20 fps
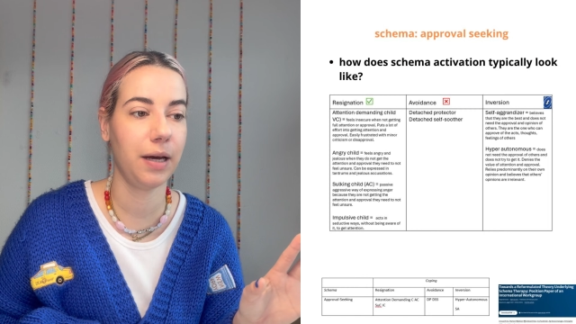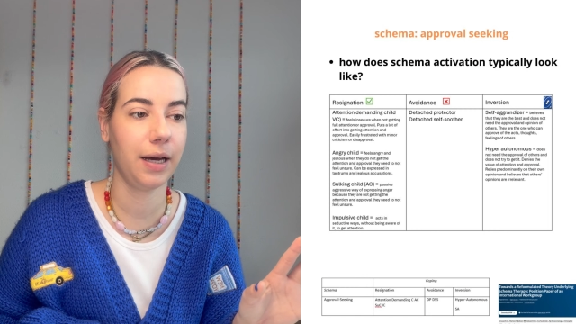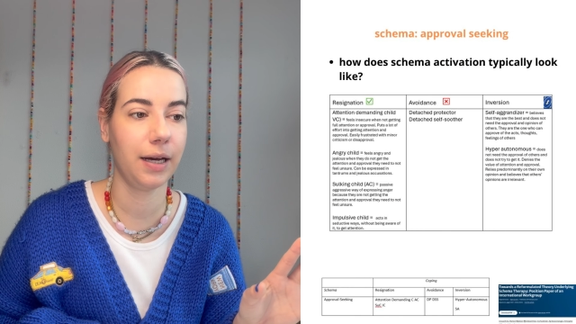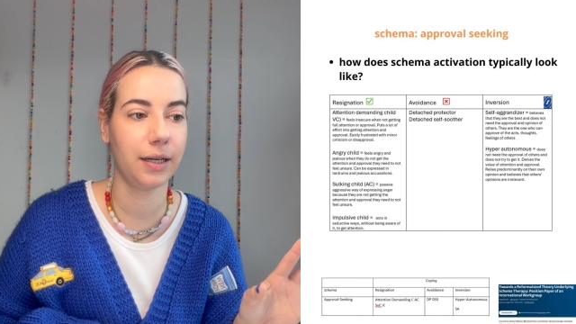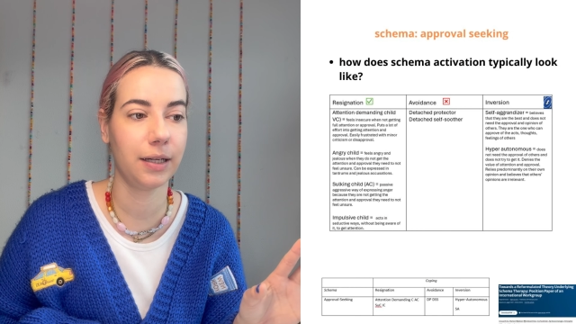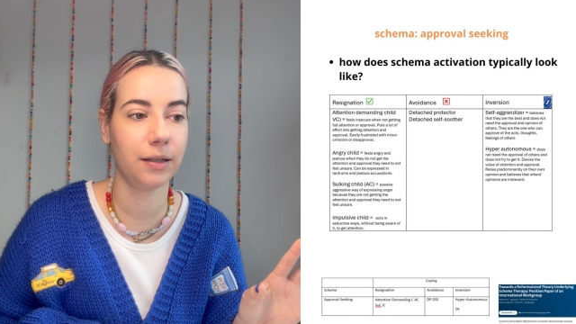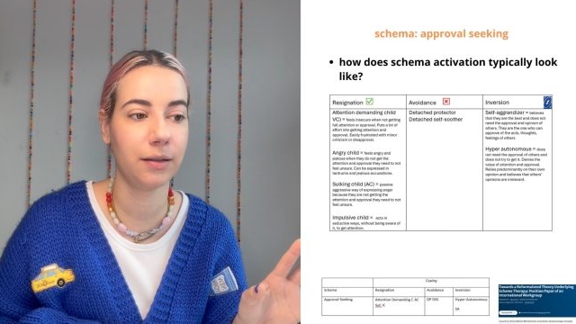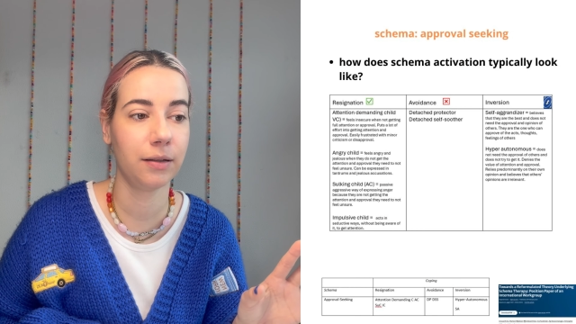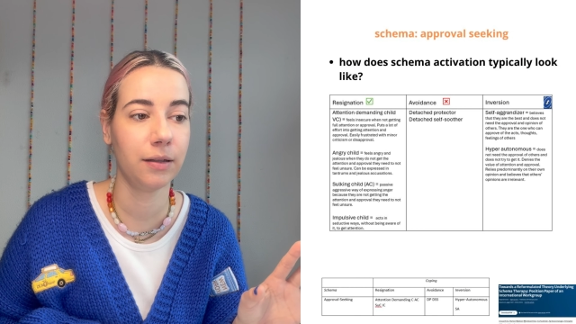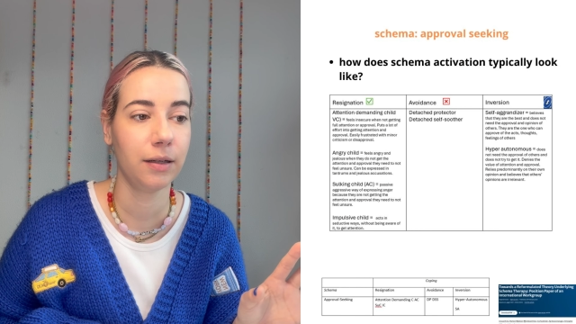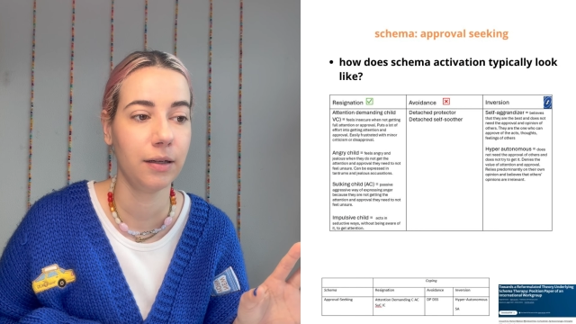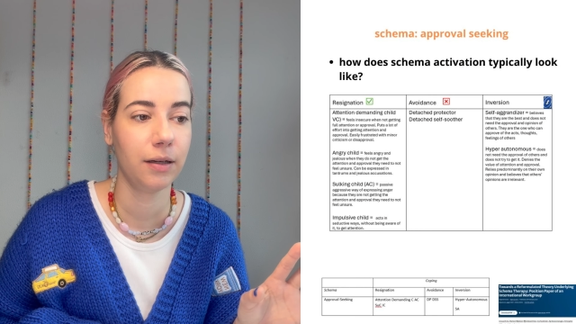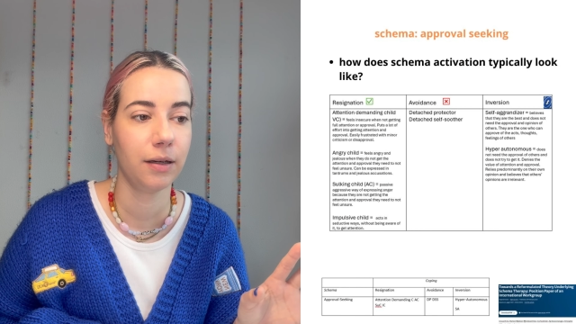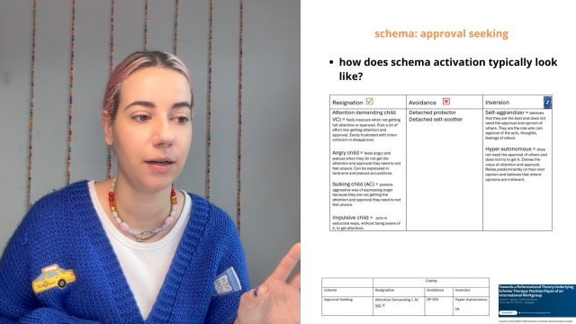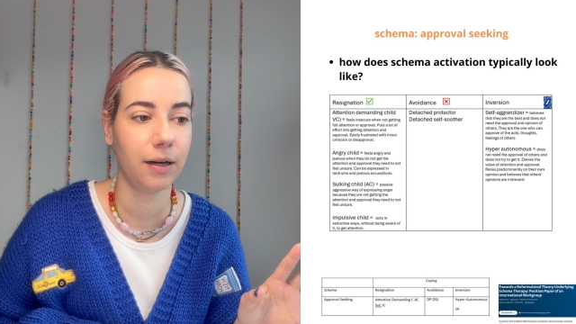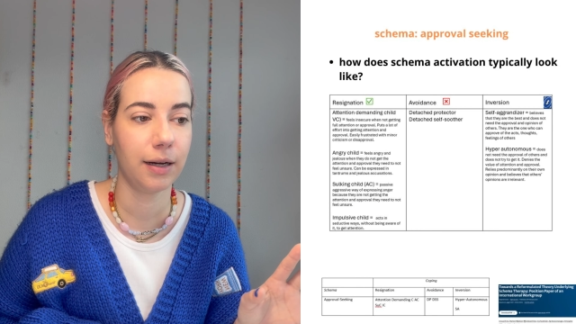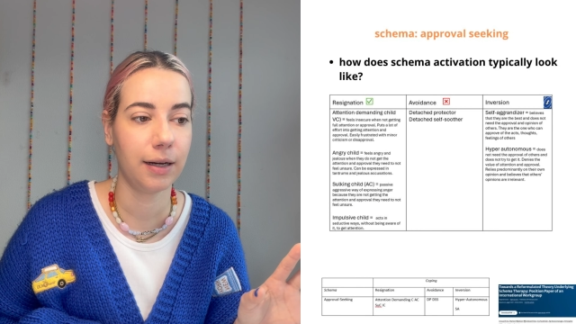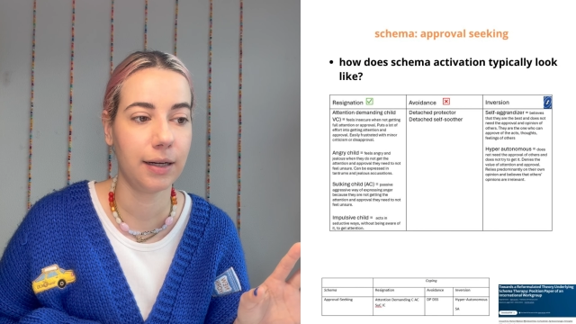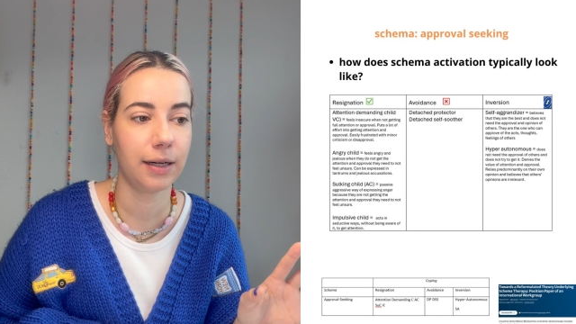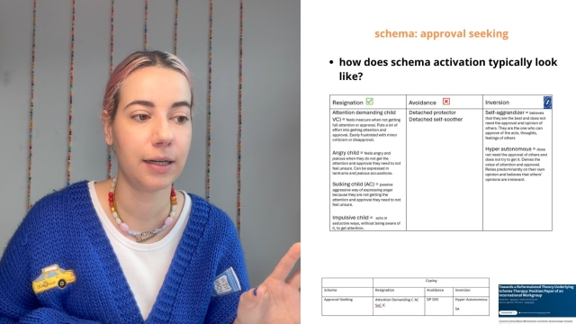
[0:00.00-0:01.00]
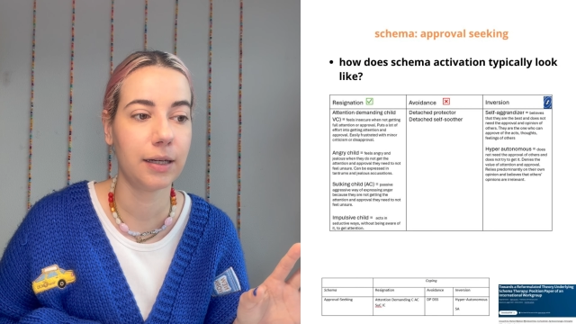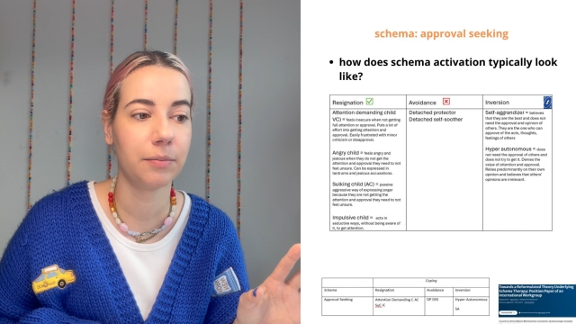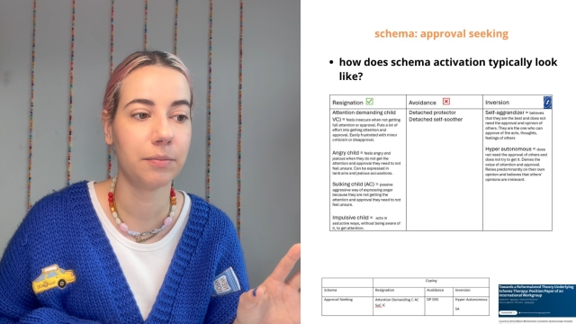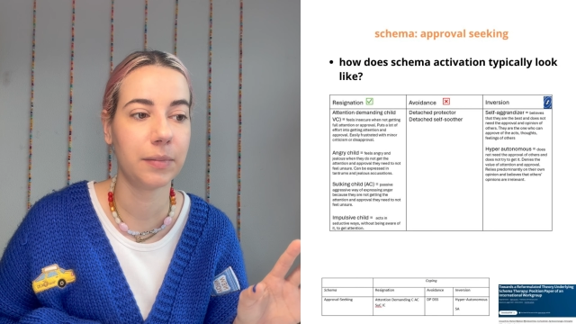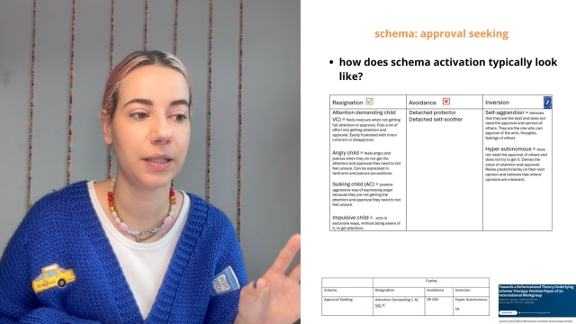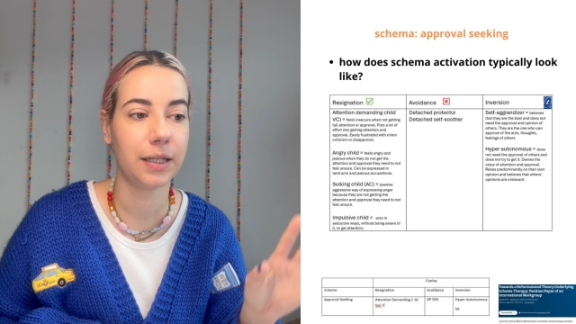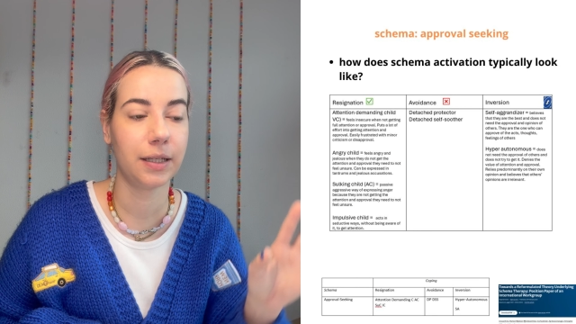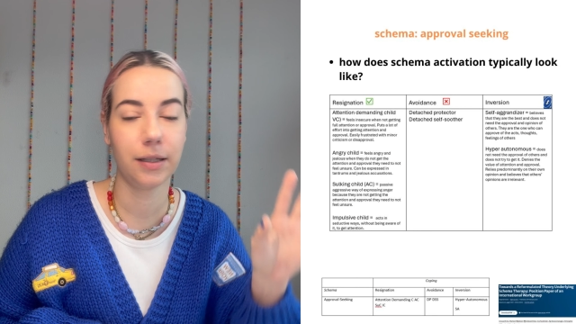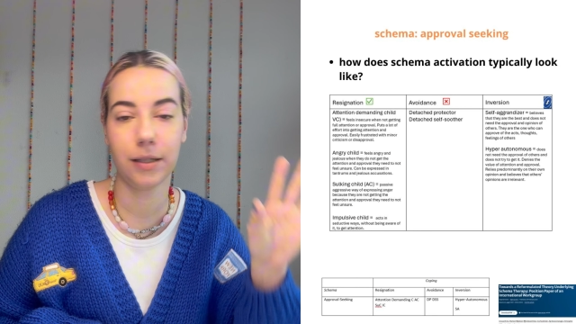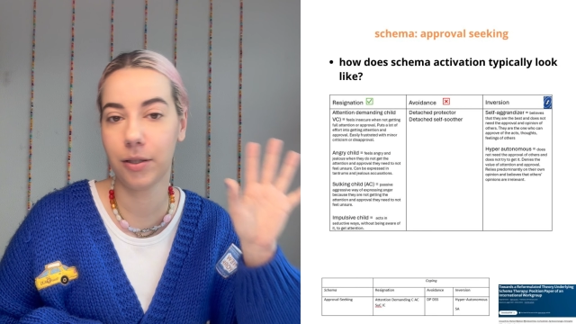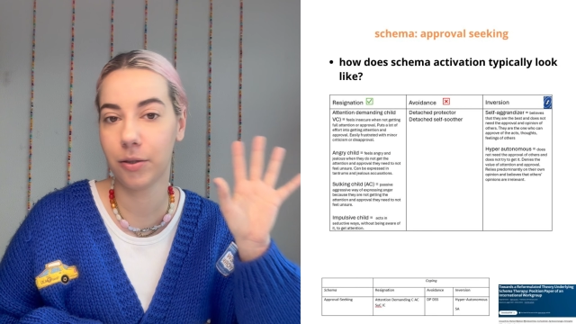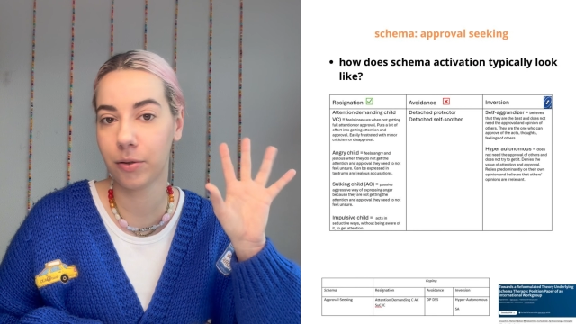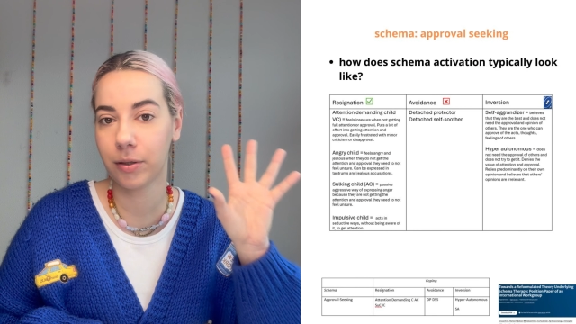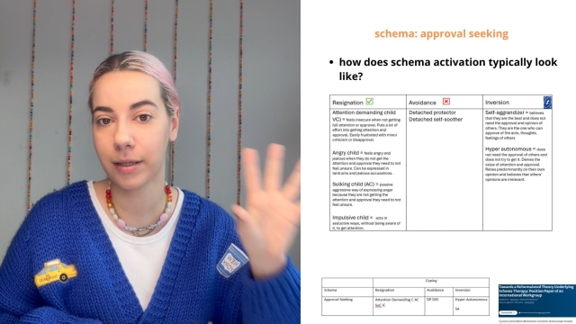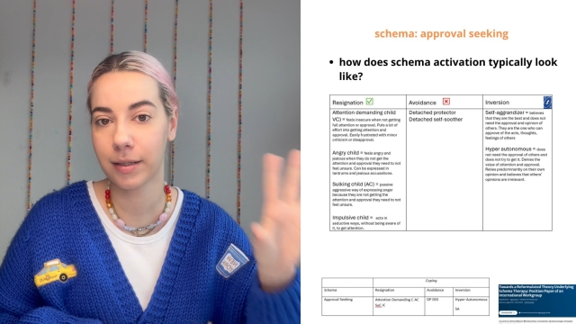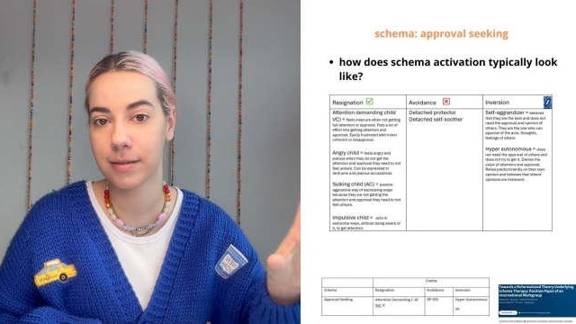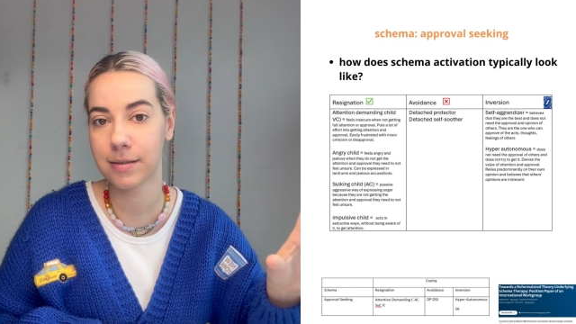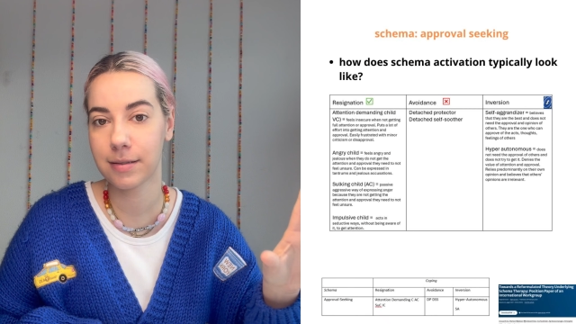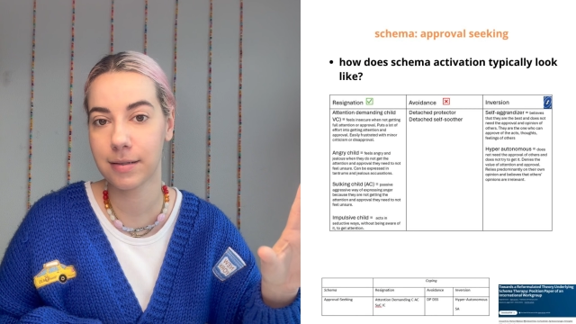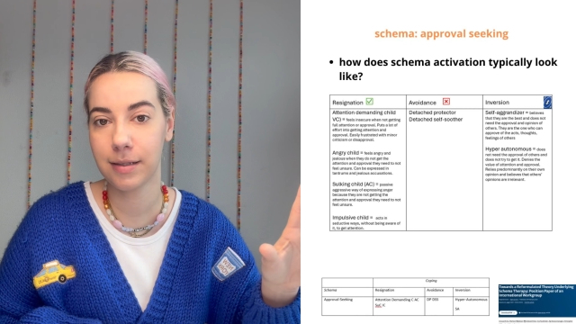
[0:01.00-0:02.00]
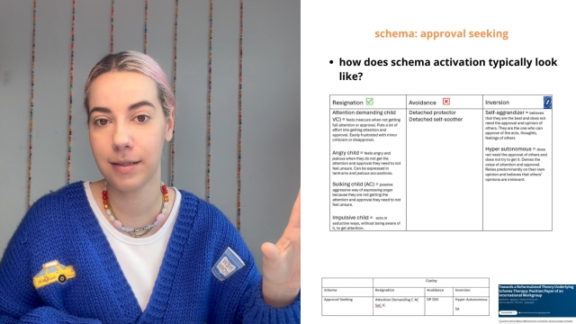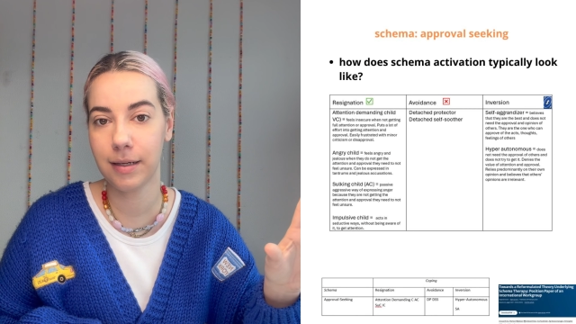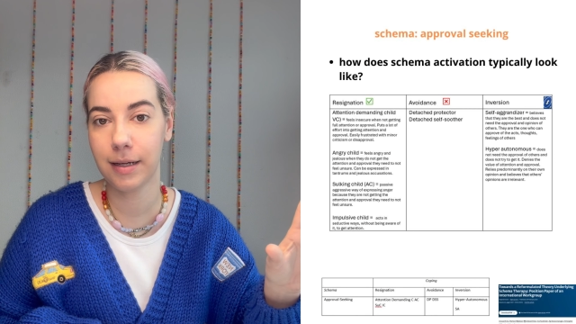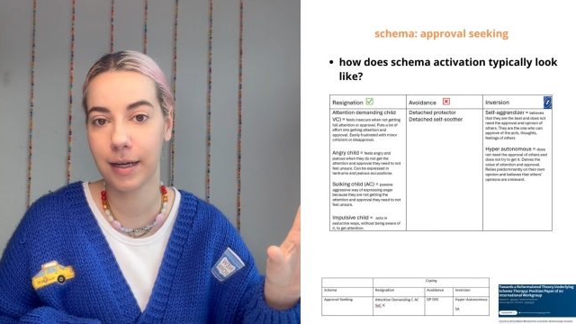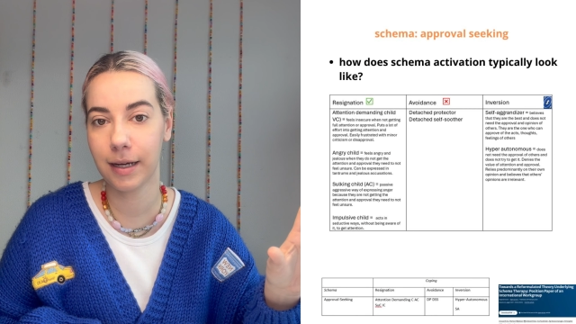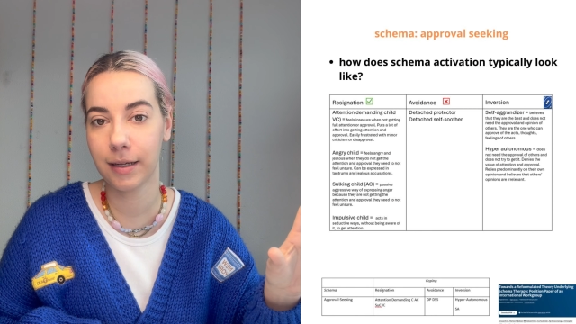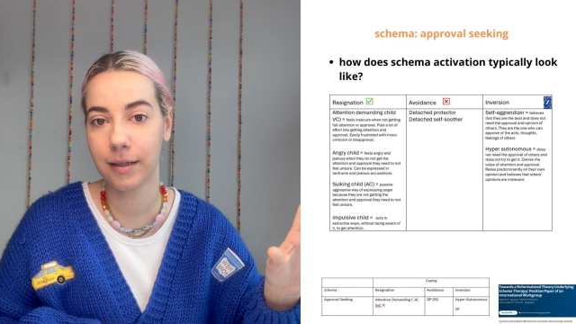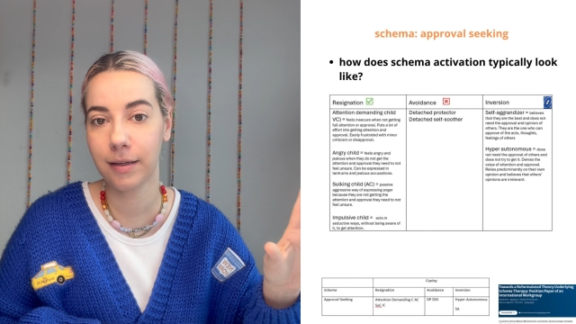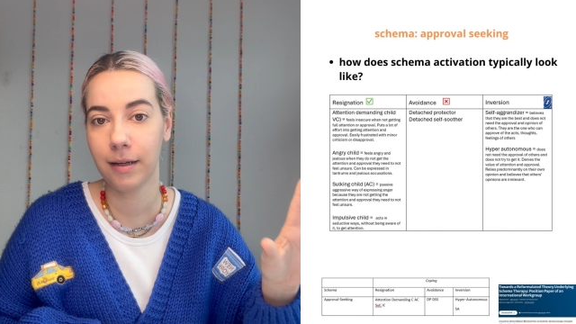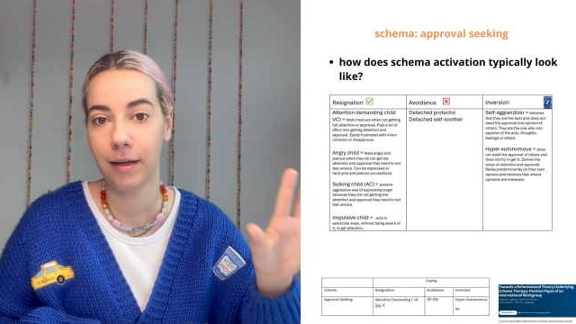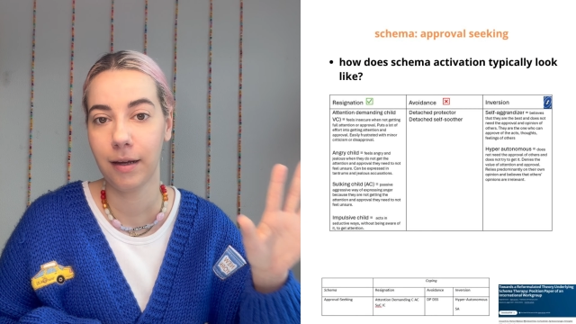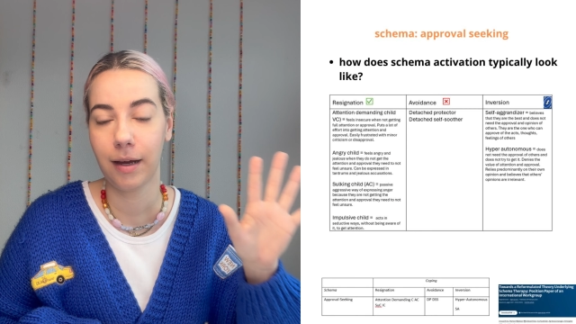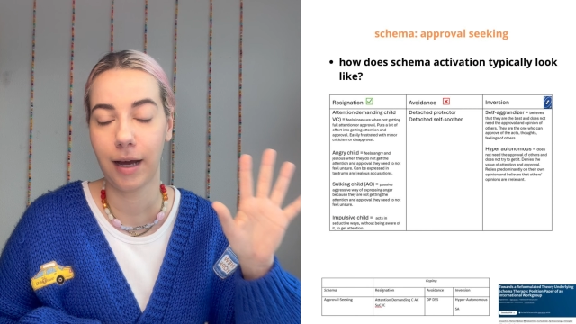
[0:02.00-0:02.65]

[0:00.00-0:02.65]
And here you can see that.